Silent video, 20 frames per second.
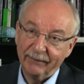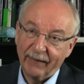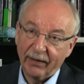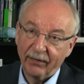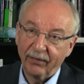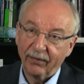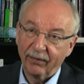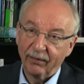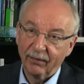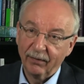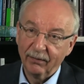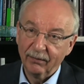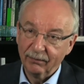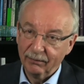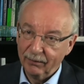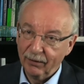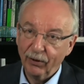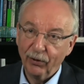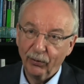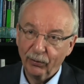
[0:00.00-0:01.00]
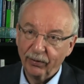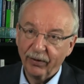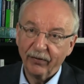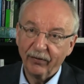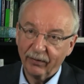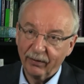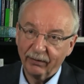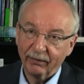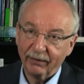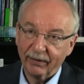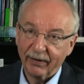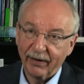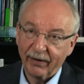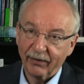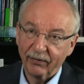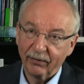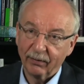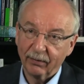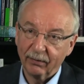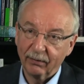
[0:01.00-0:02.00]
That's a logistic
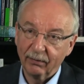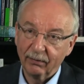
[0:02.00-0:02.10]
regression.